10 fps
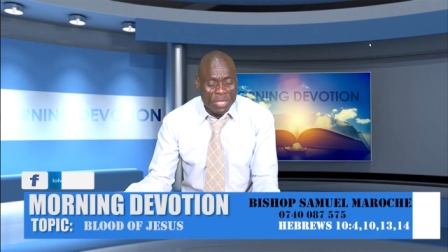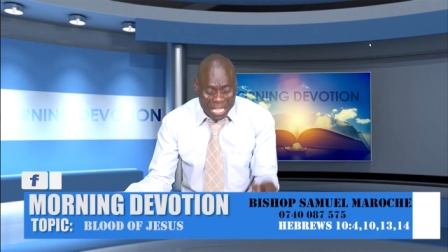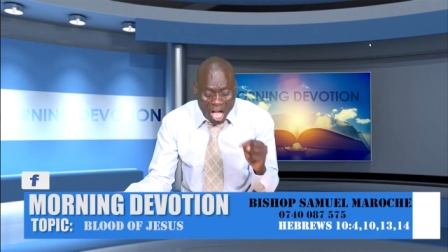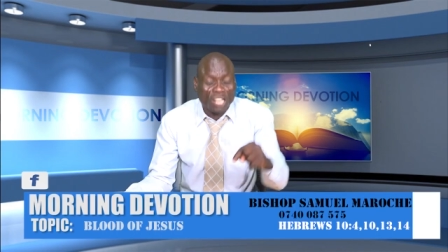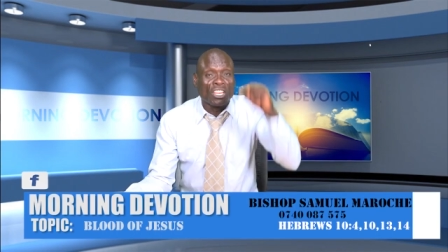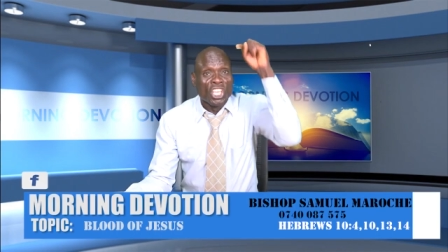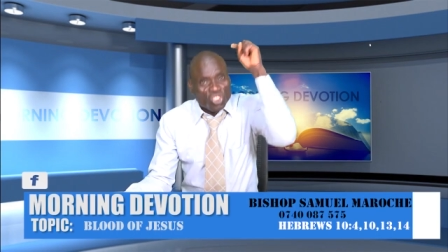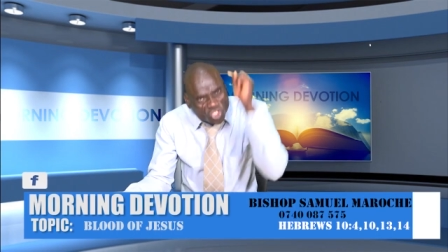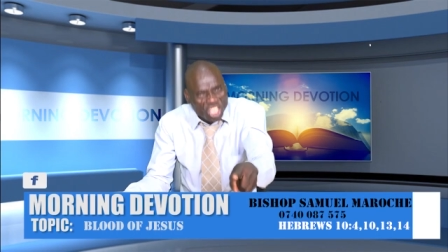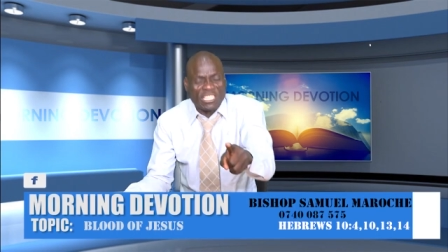we got
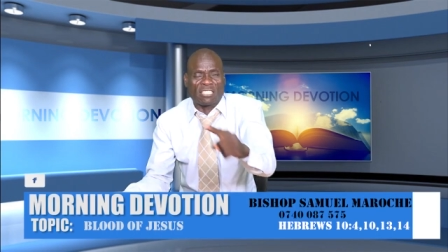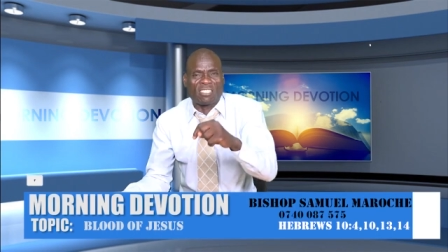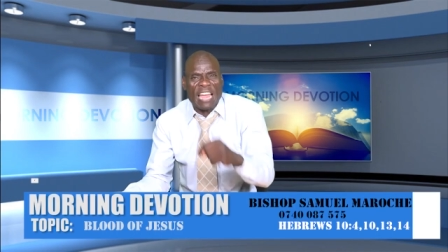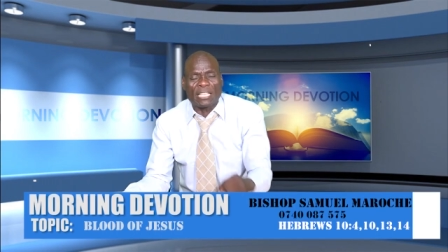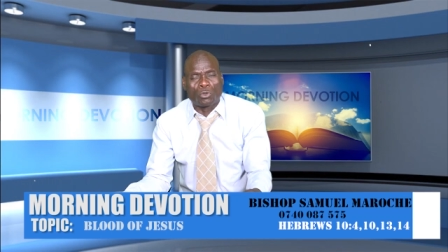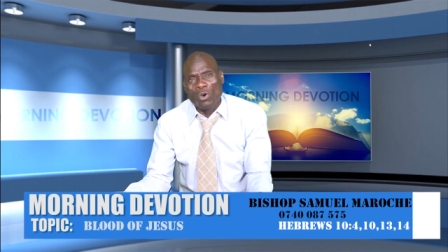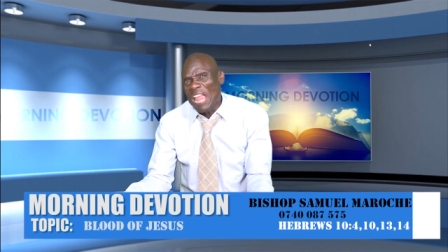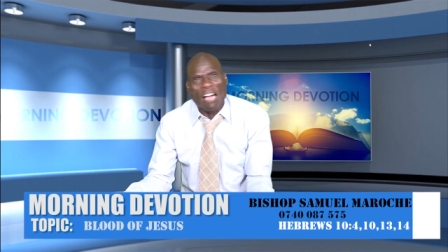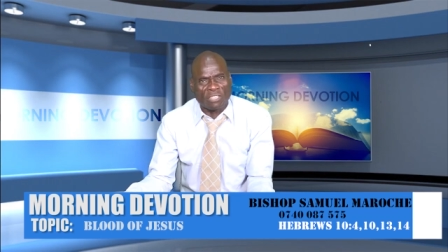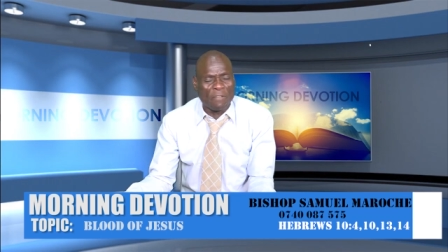Jesus Christ
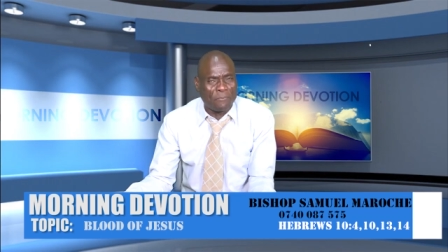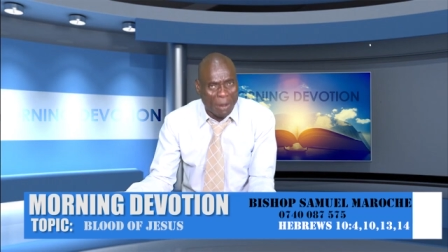who loves